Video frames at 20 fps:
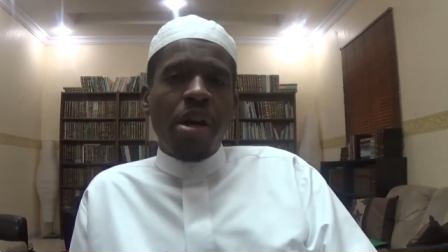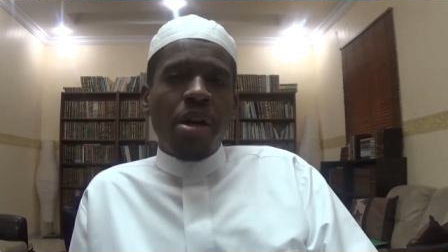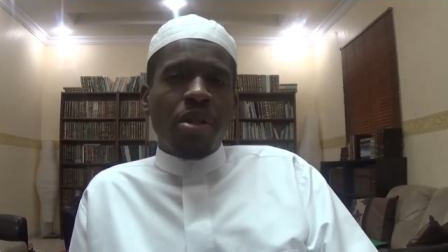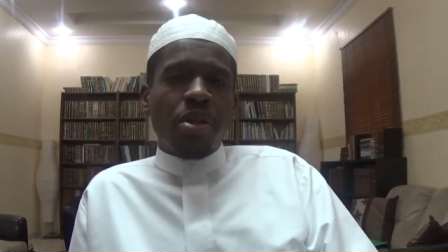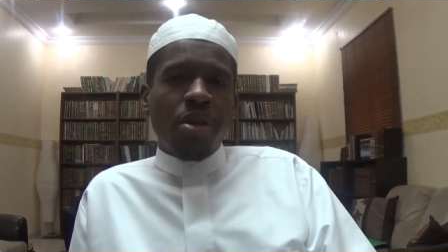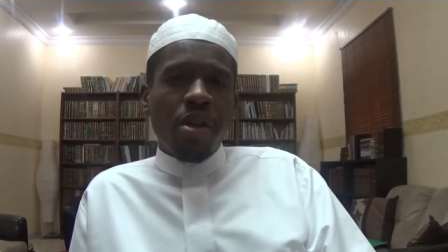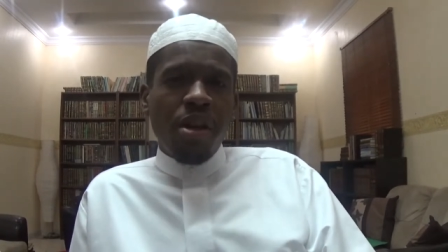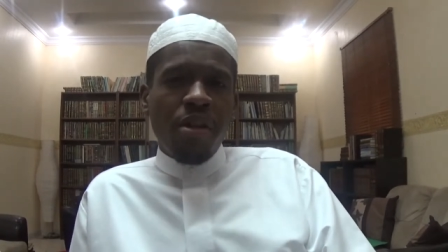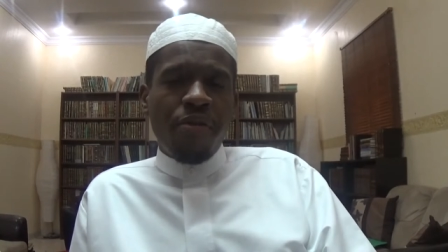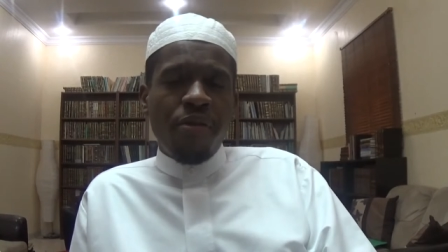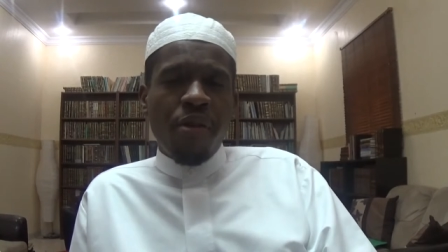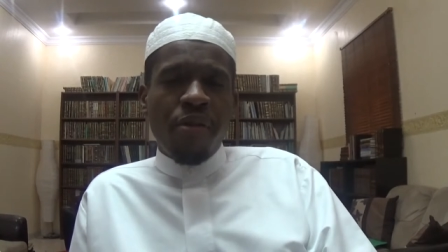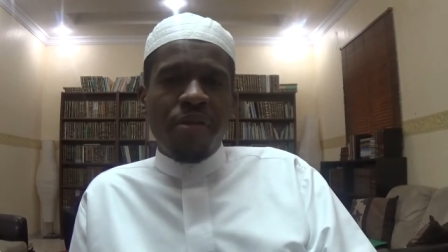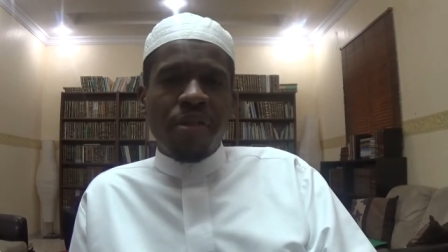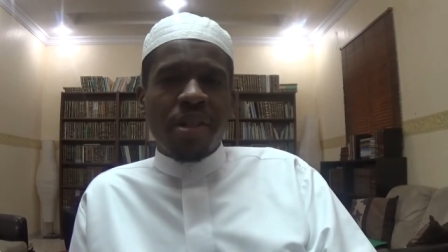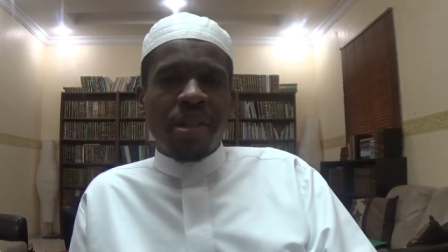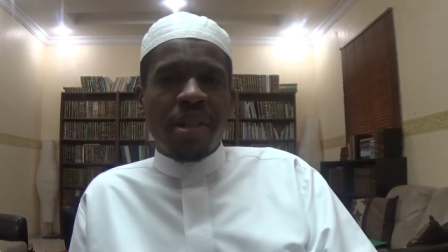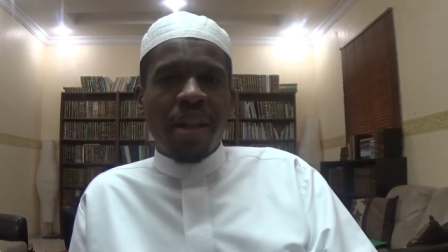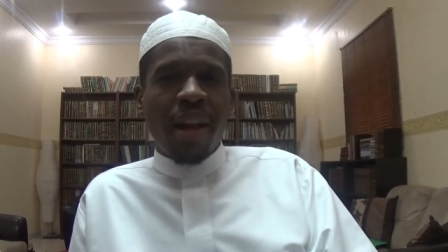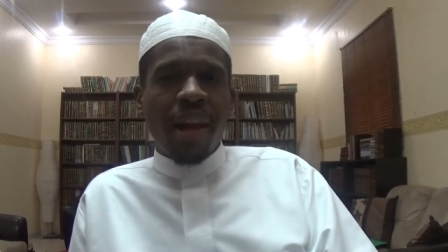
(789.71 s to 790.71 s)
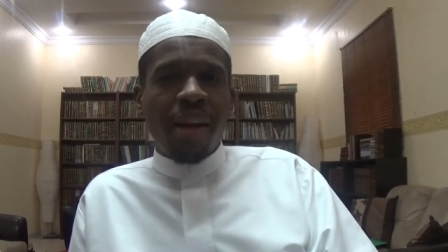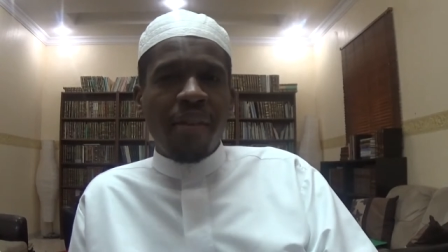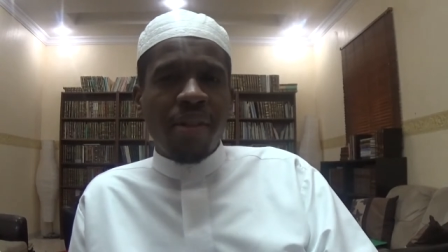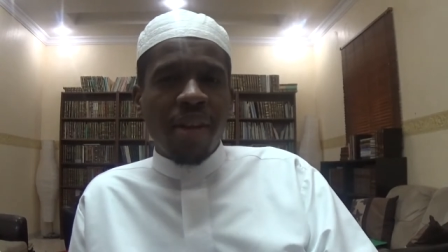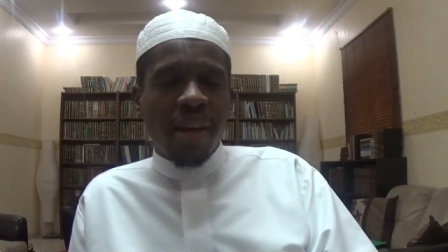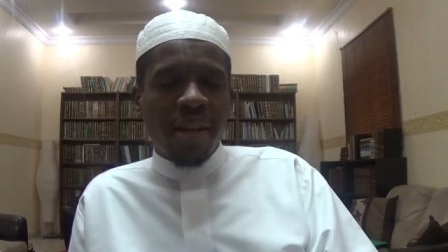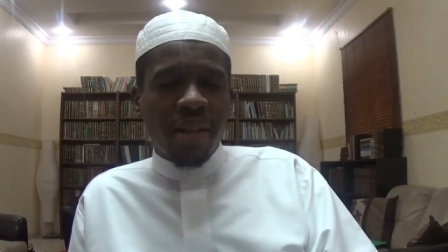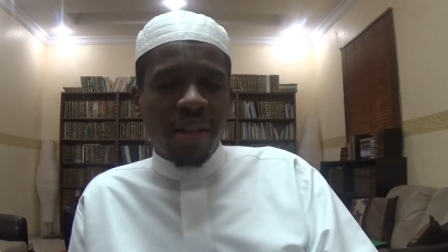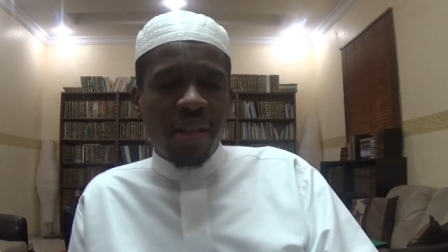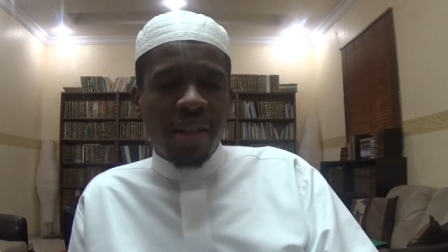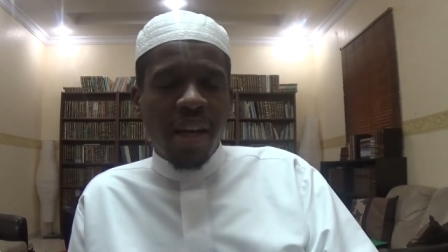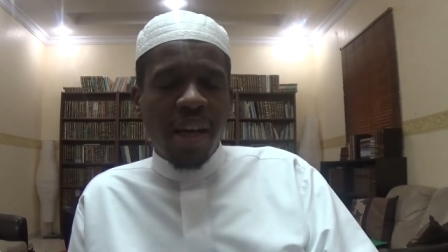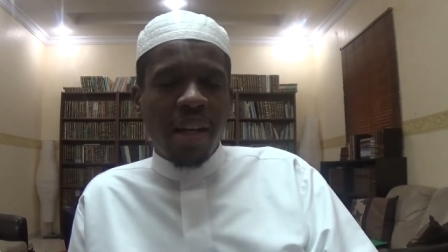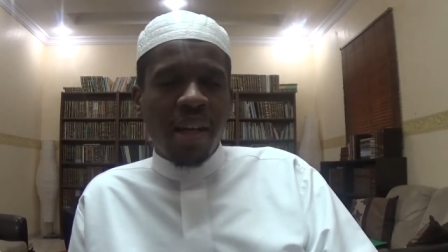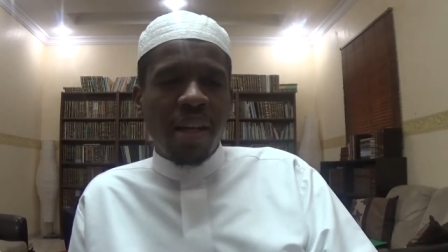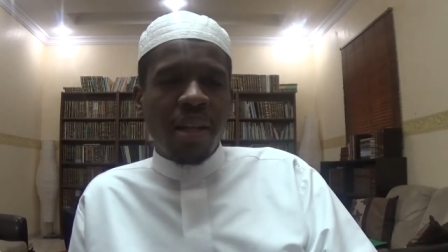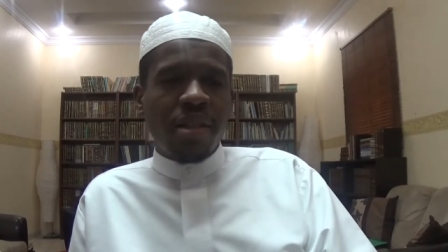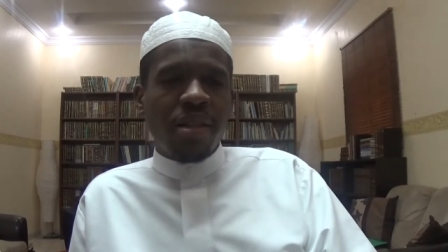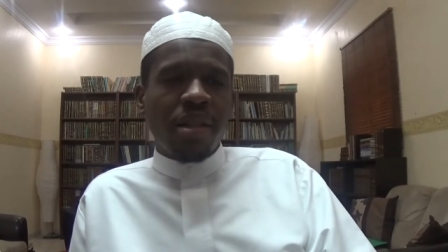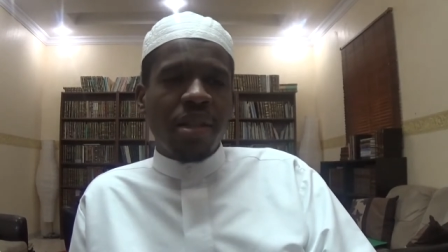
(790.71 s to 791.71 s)
So therefore, for the slave to
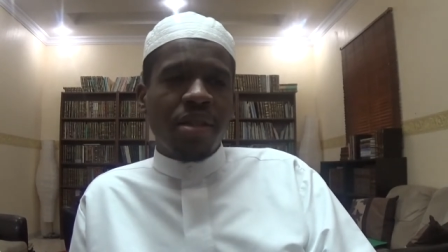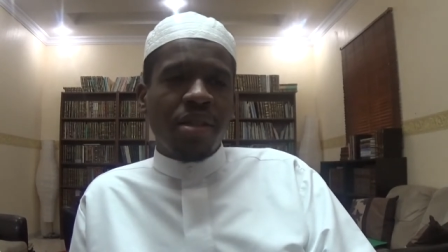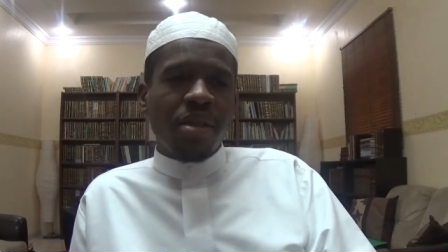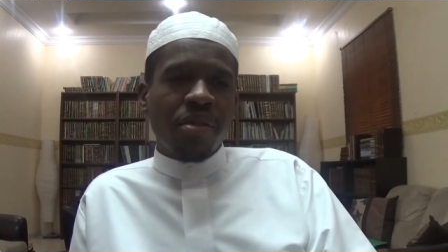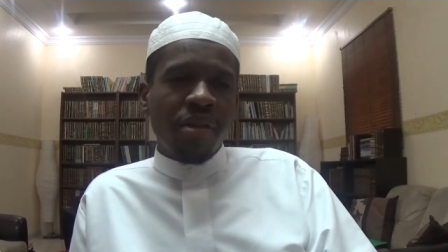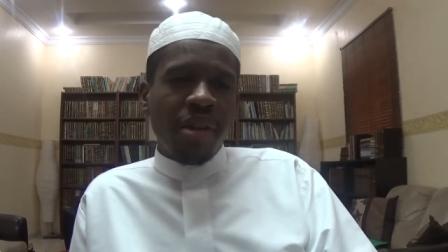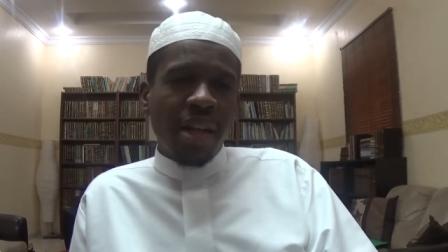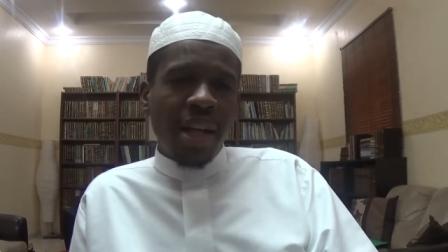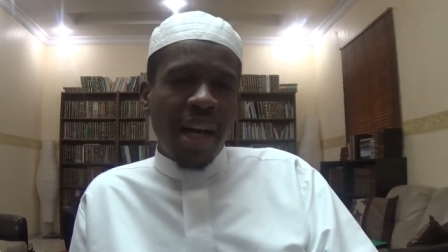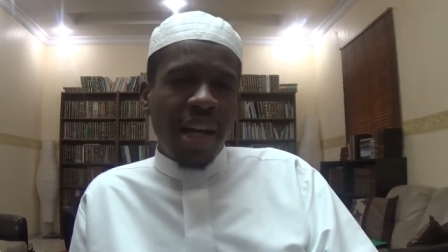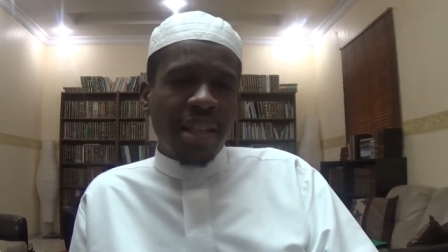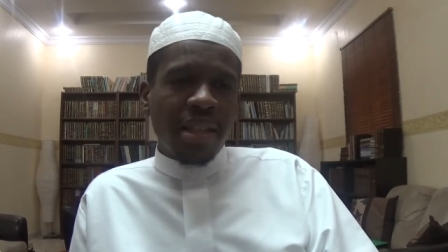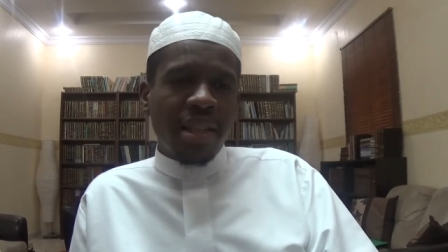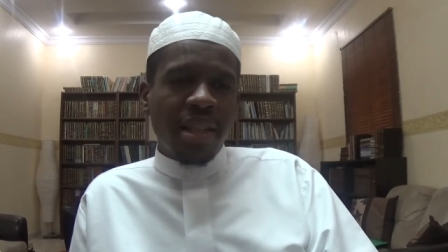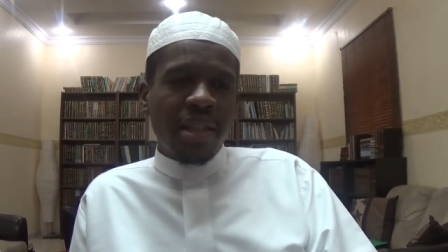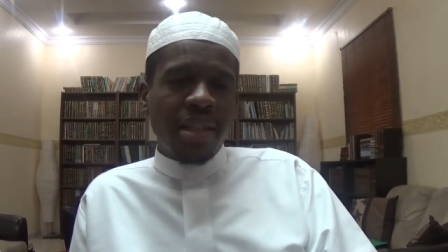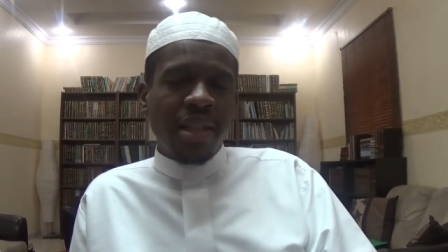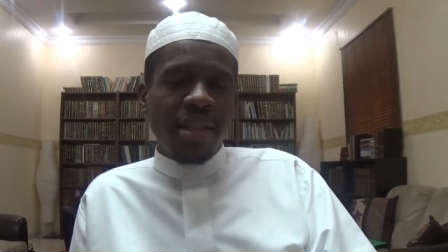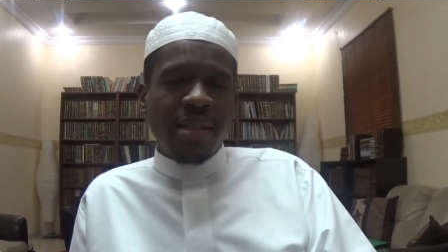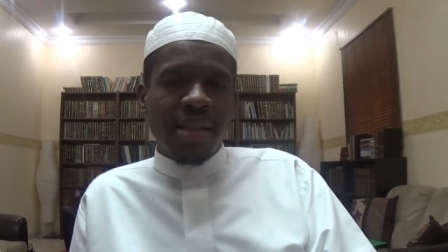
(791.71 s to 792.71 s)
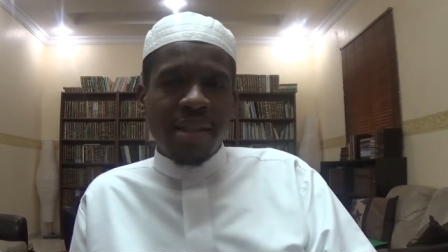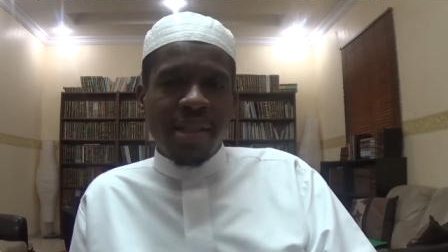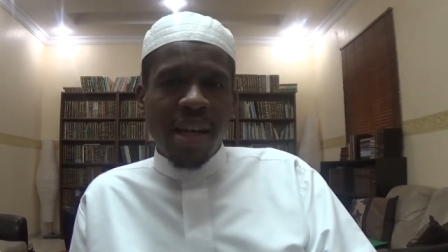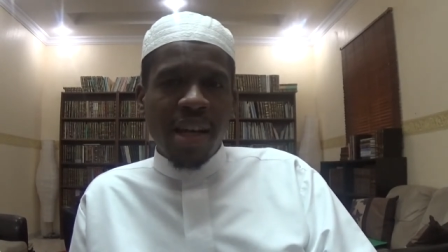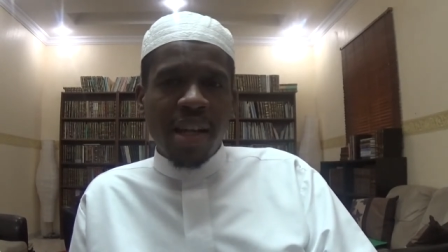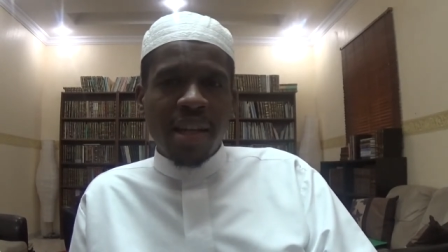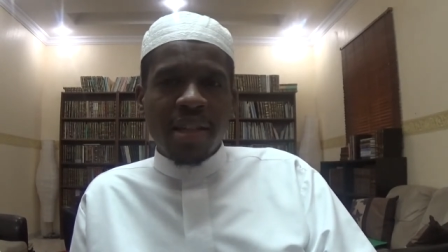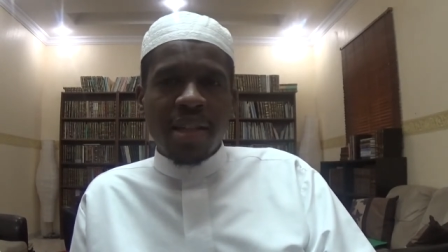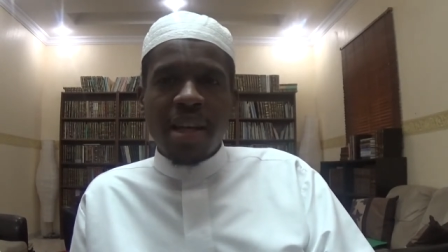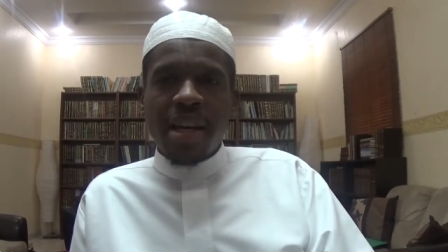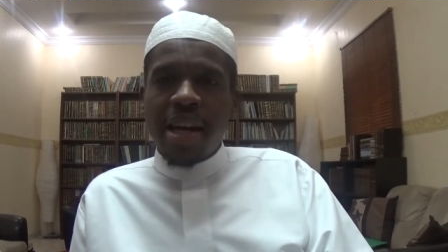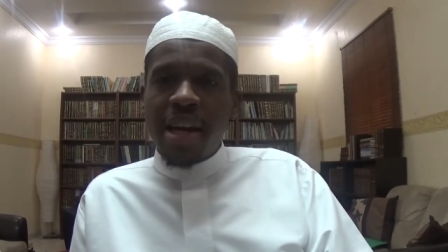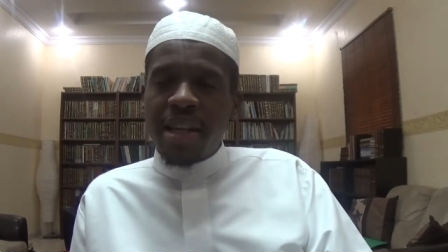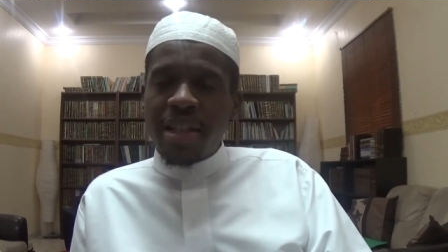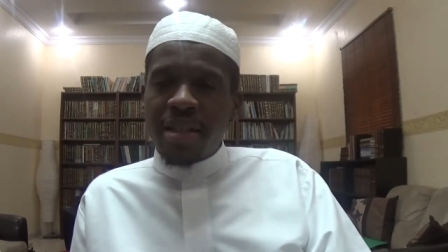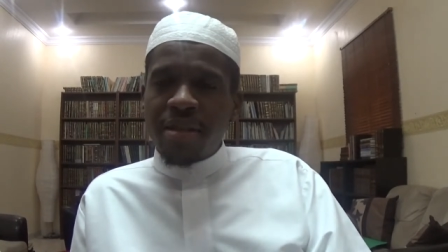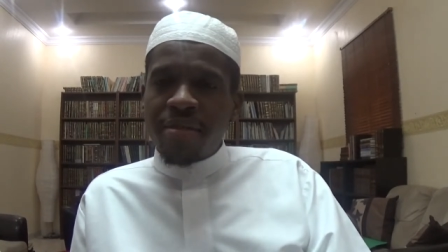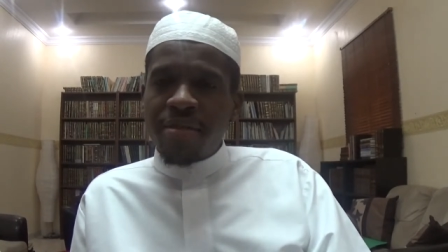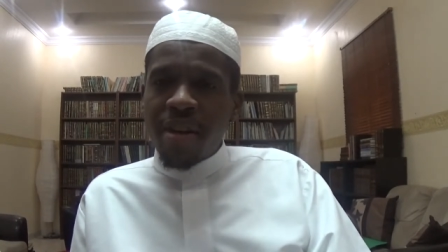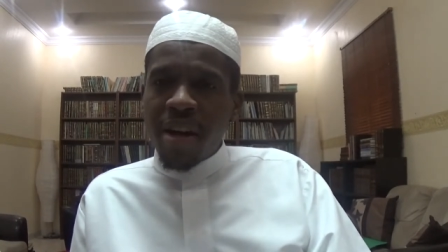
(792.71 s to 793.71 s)
understand this and to realize this and to say this
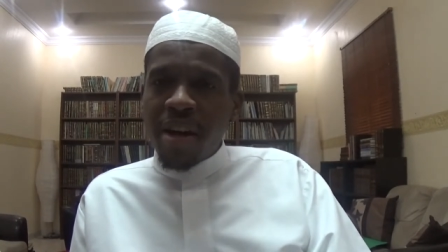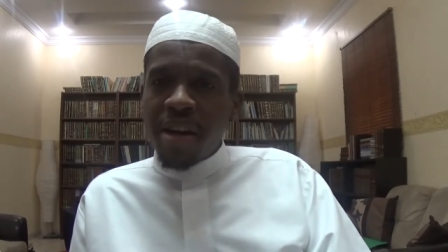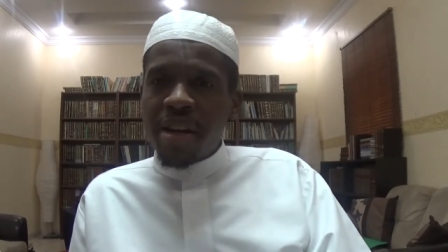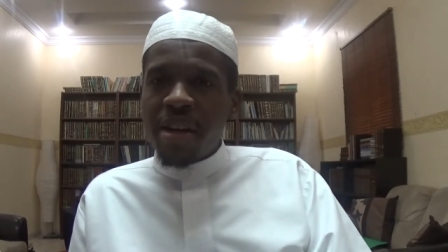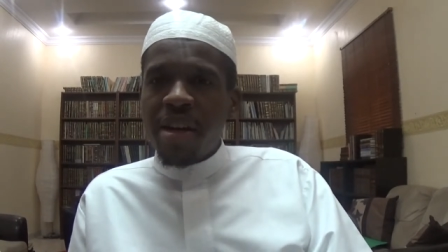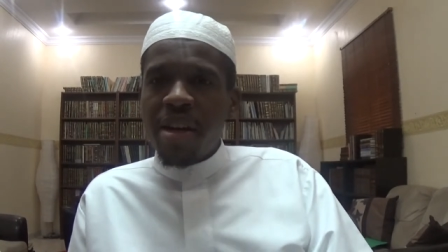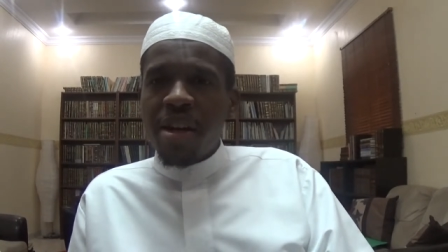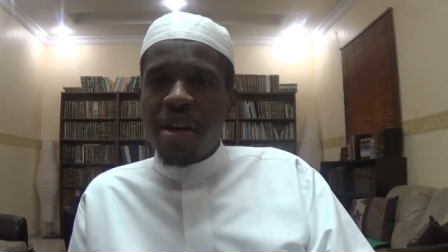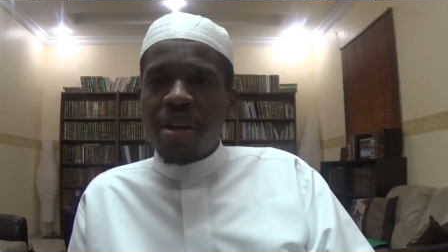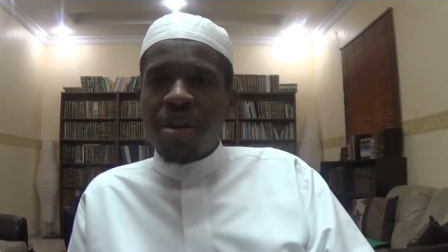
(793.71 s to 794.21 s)
is a very